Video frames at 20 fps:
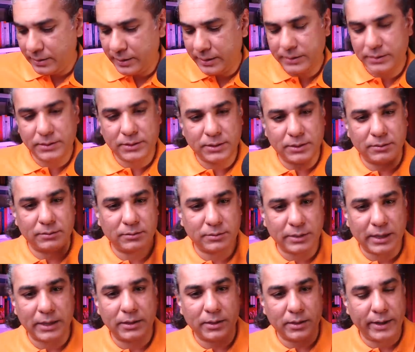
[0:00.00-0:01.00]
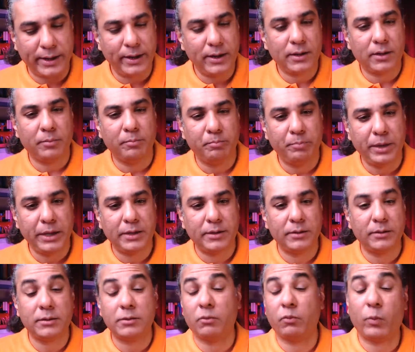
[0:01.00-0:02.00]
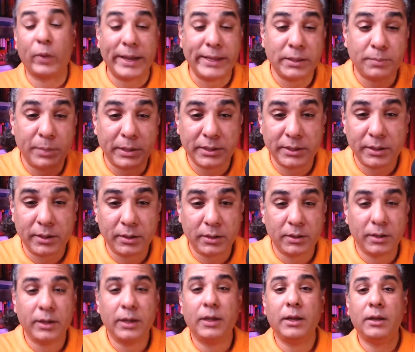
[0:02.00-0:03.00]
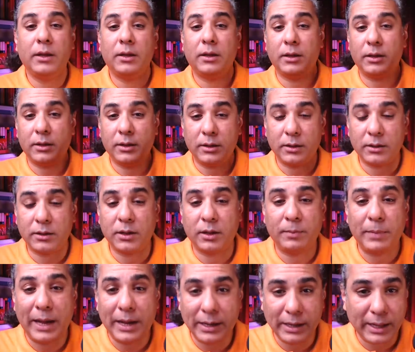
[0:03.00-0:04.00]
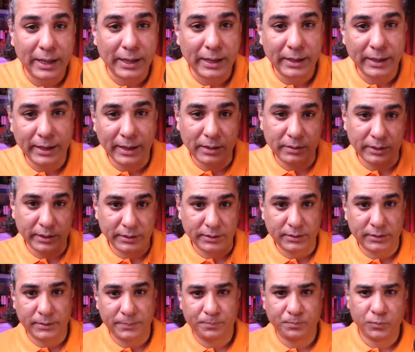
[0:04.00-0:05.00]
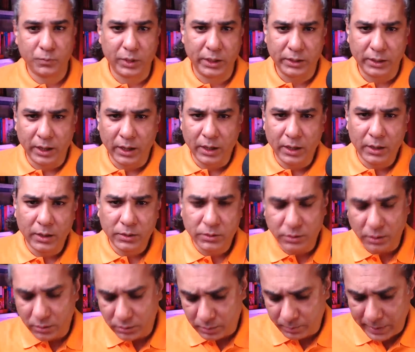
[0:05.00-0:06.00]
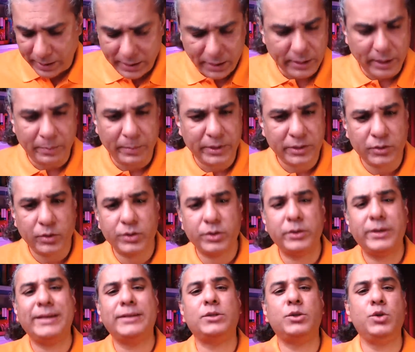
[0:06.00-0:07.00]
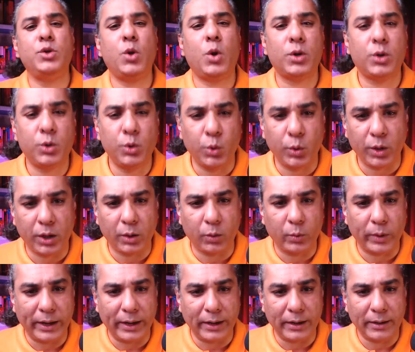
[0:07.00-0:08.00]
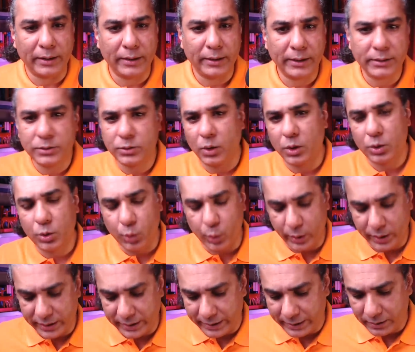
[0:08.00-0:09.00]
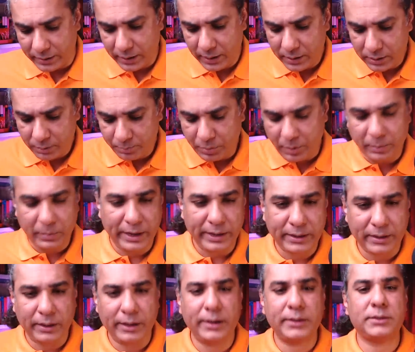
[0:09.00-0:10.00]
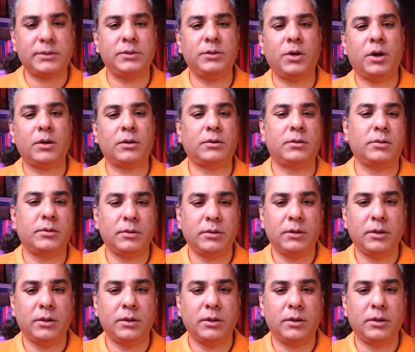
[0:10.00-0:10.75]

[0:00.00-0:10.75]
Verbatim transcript: his rather incompetent vice president uh, Kamala Harris right so the biden administration is not doing well it's not doing great the public is not